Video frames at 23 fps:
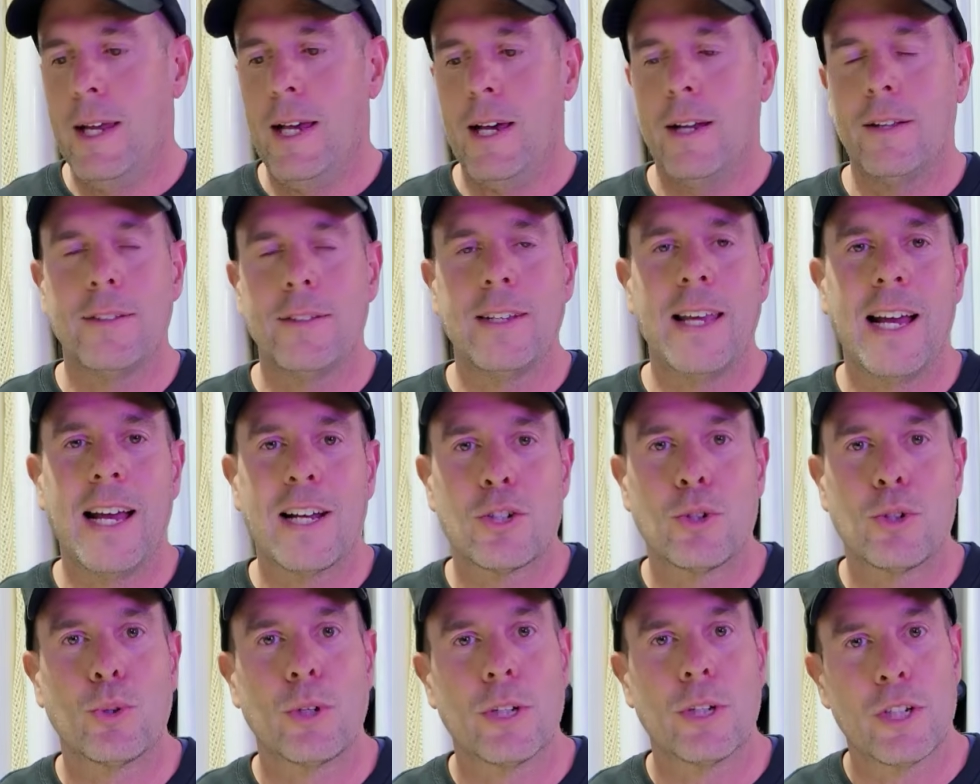how does the
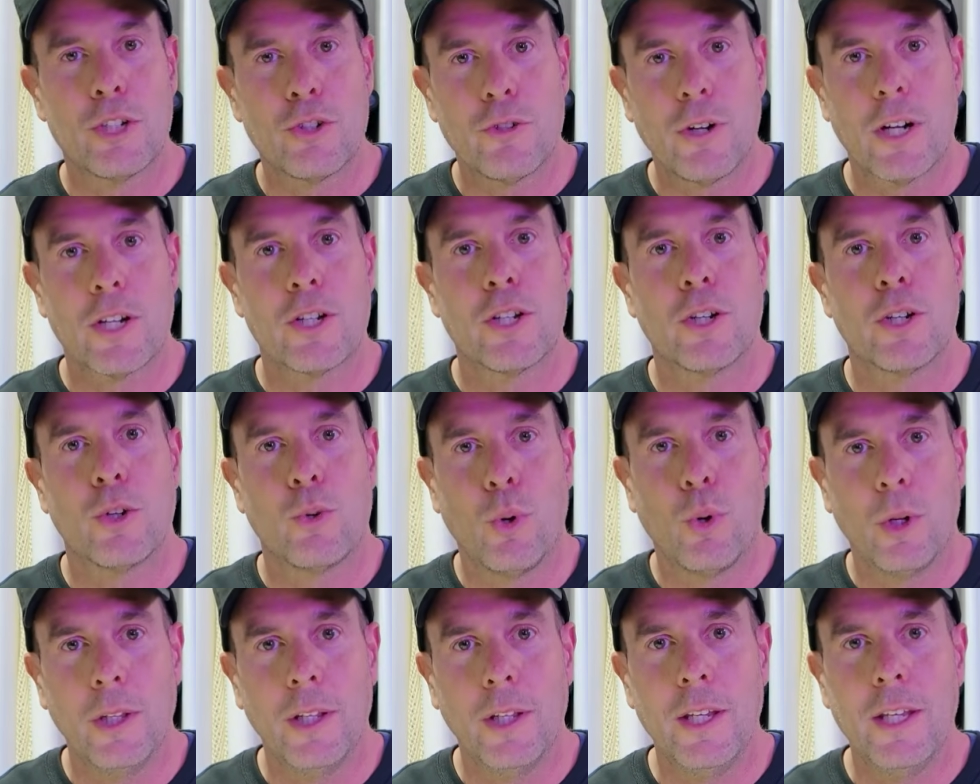actual construction
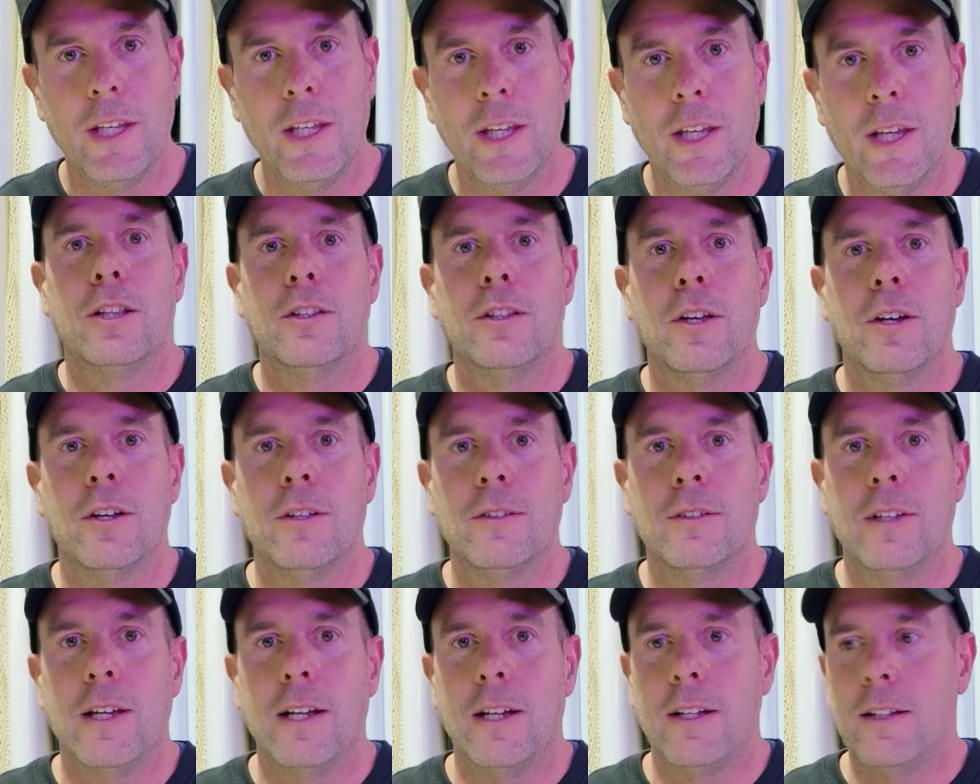quality? It turns
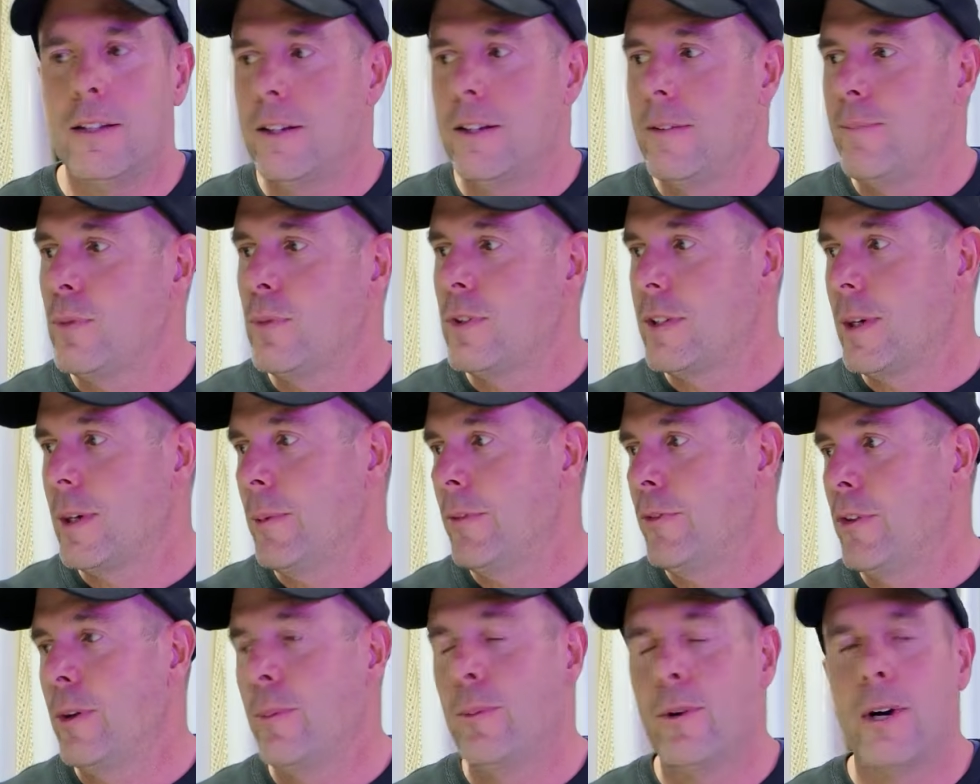out some
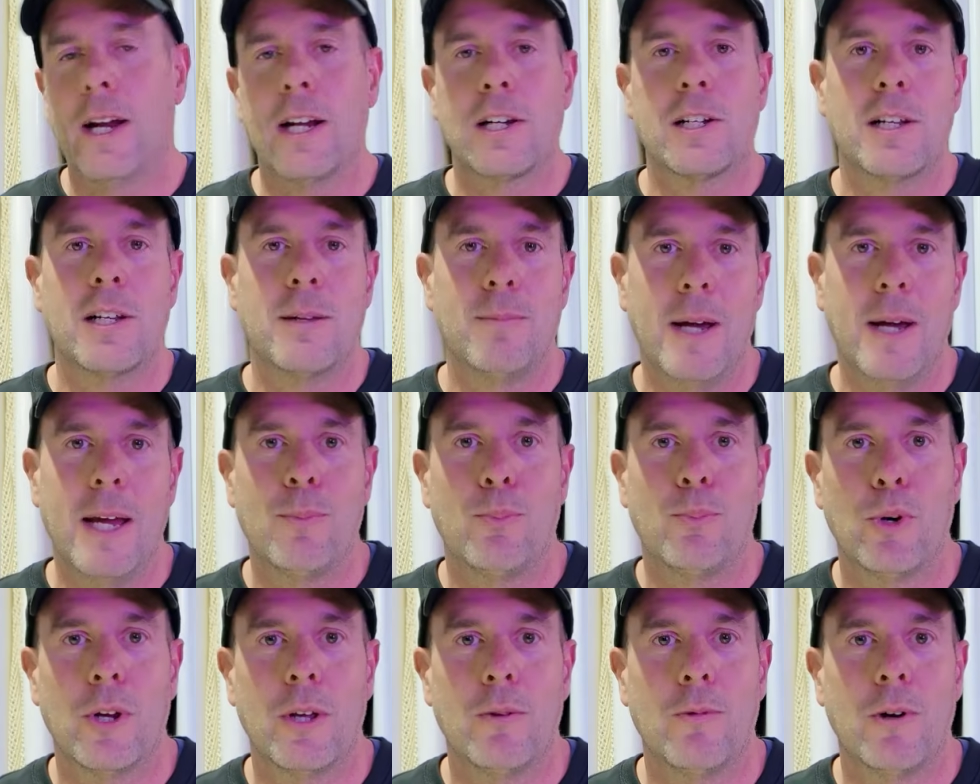of them are actually made
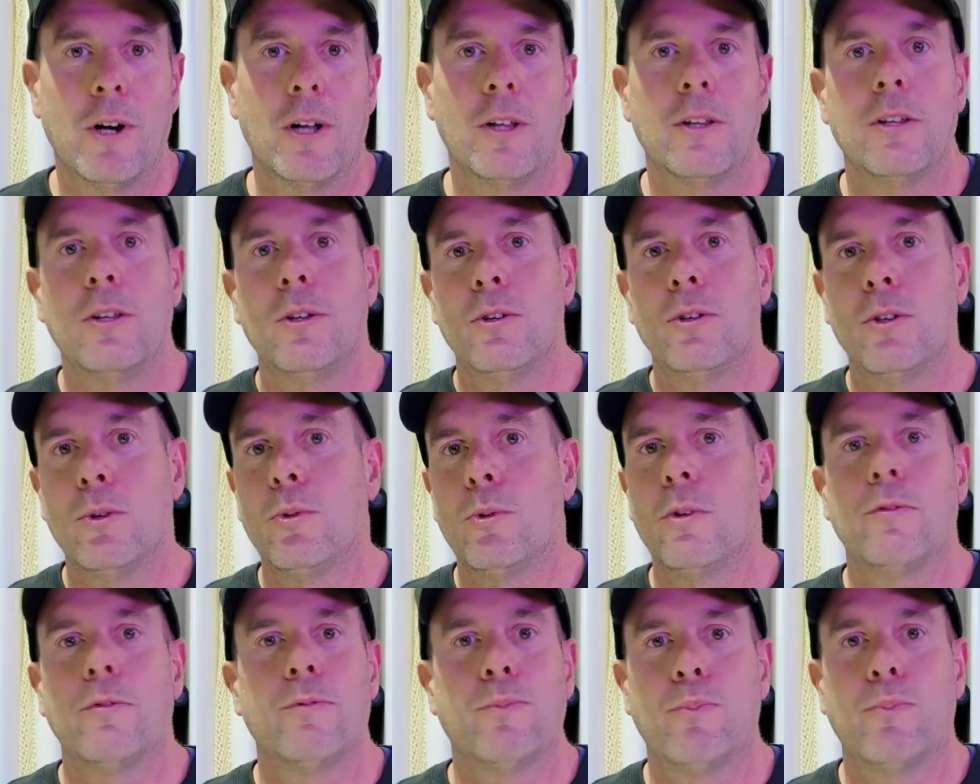pretty well. You would
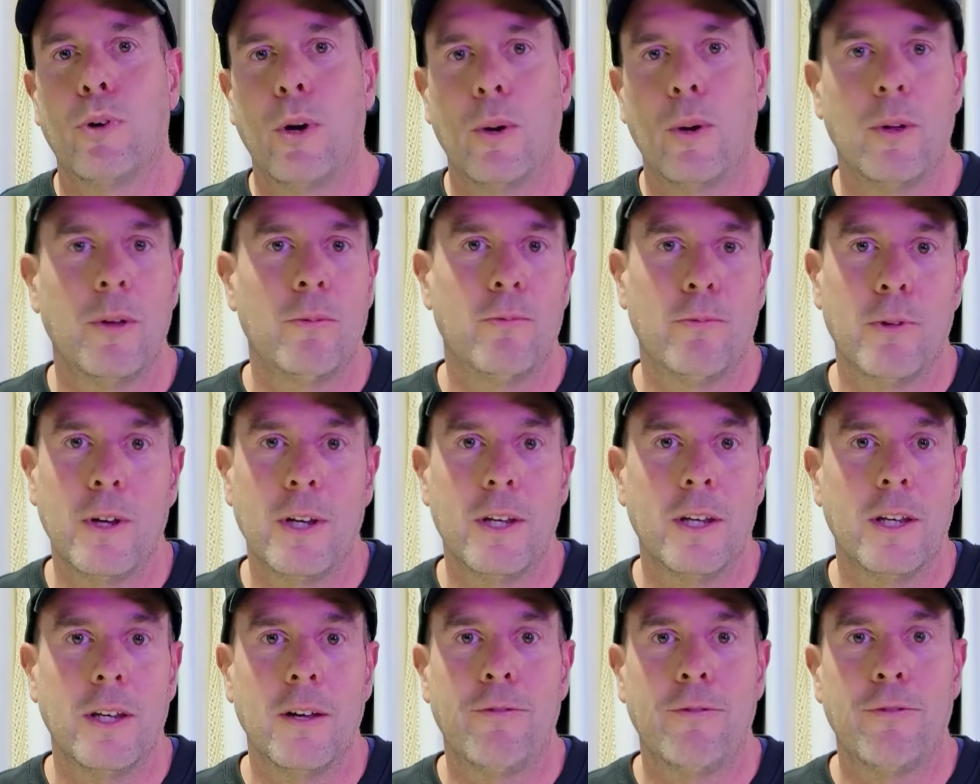have probably
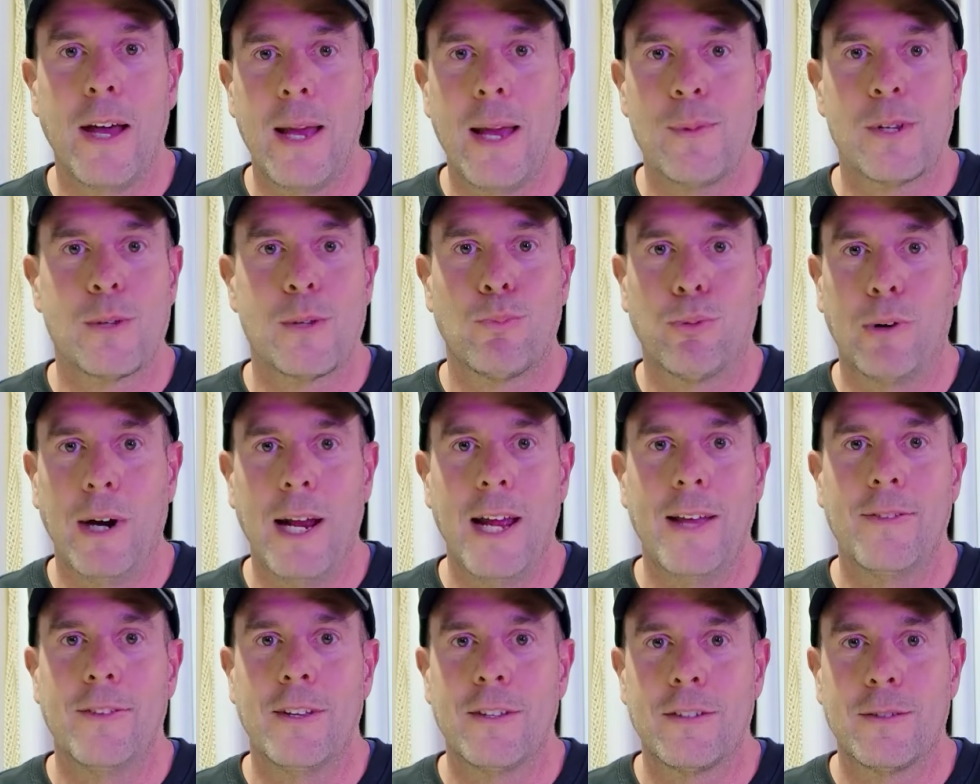ridden a famous
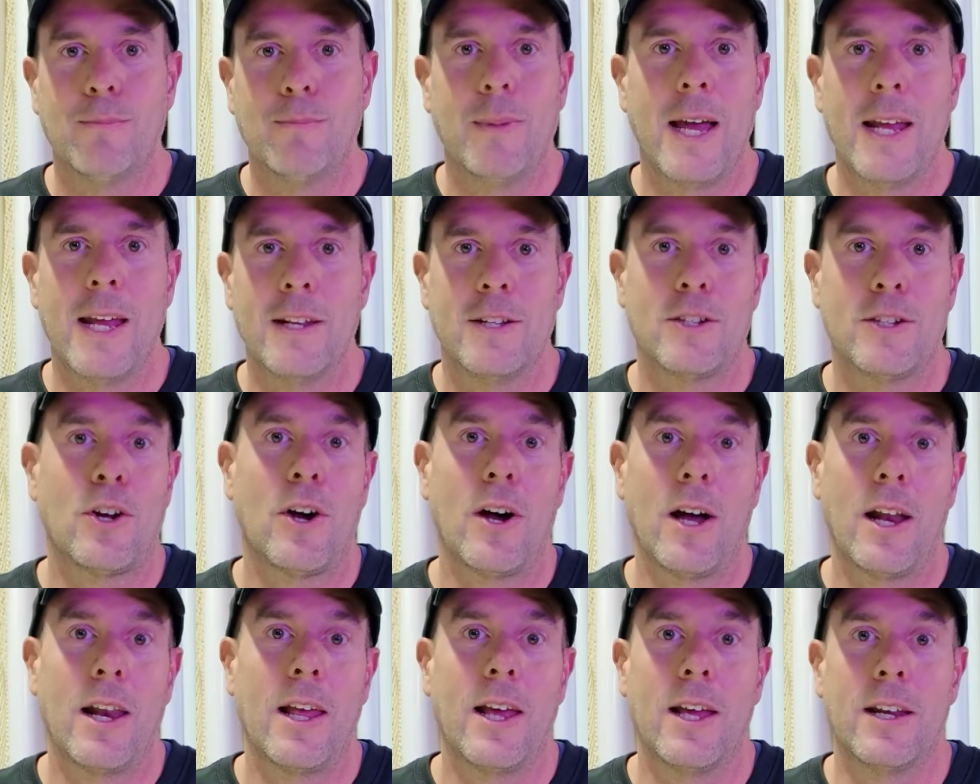brand that's made in
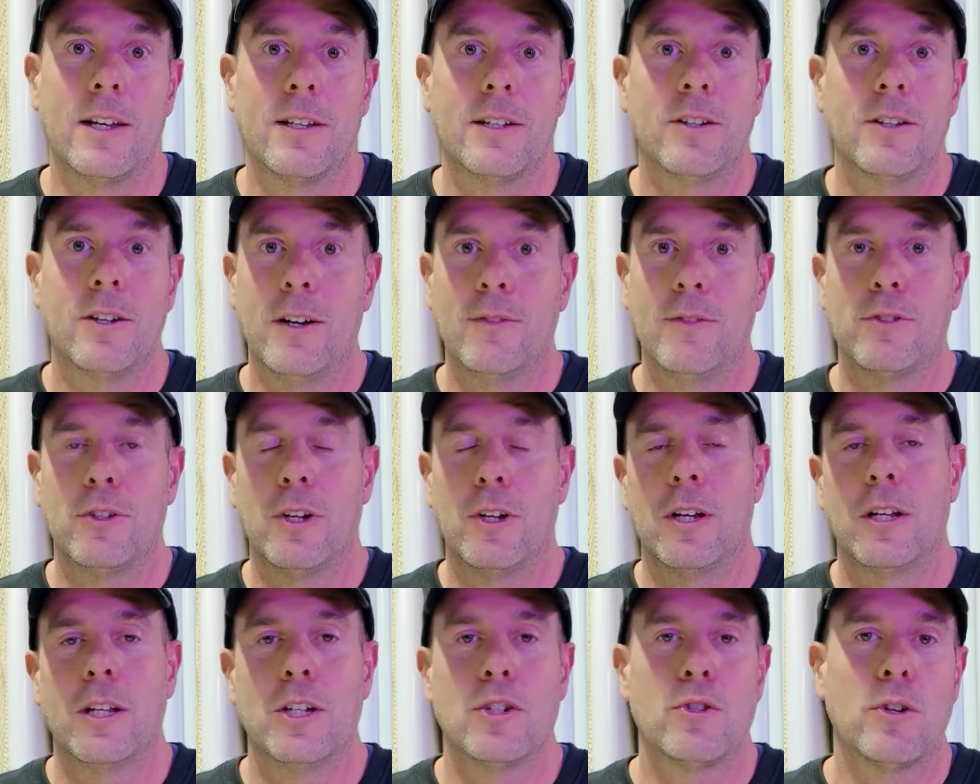Thailand. I've
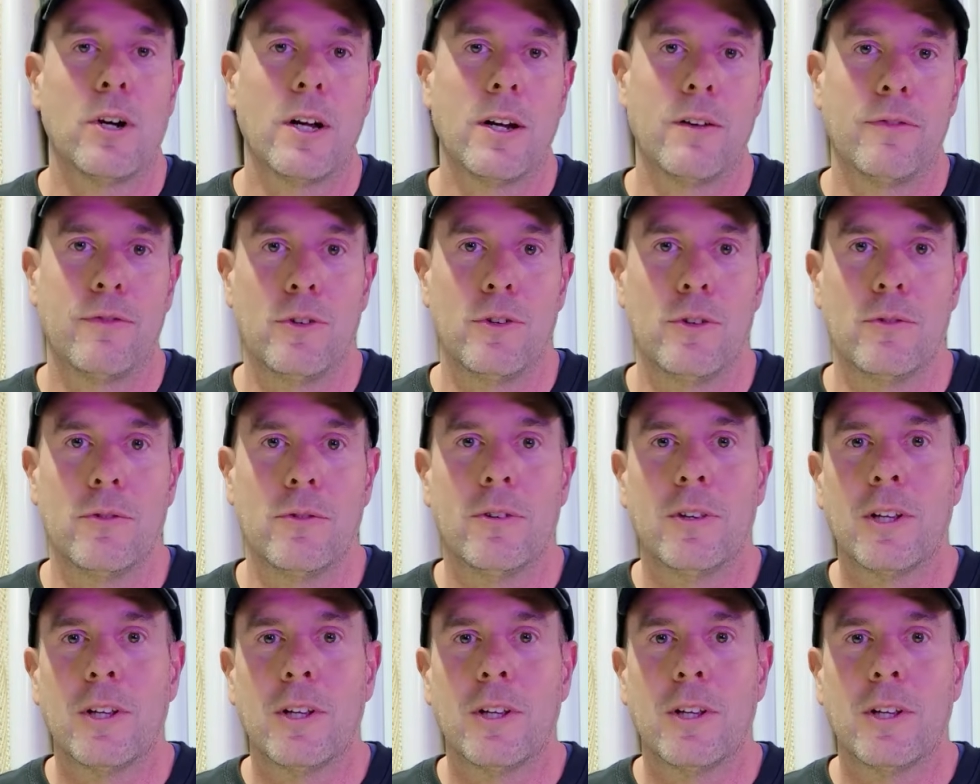certainly tried a few.